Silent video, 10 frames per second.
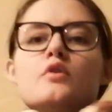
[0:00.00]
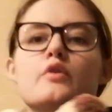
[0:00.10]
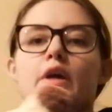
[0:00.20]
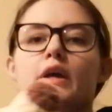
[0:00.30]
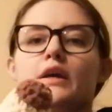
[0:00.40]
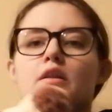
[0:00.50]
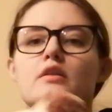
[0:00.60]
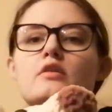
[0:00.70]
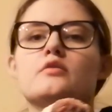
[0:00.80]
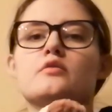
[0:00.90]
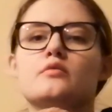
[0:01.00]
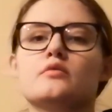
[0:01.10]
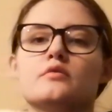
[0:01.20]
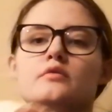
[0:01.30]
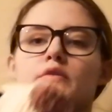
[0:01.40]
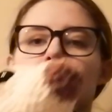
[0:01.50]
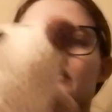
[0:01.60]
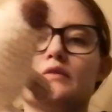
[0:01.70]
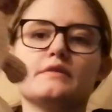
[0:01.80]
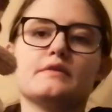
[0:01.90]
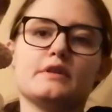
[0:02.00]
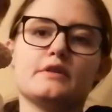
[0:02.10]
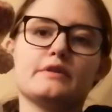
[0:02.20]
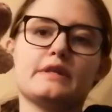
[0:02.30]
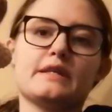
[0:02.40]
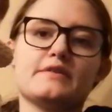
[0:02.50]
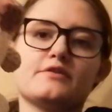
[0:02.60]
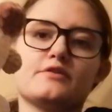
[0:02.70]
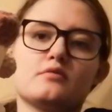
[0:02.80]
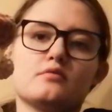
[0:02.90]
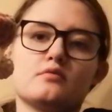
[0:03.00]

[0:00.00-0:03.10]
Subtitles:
Okay, hello. Here he is.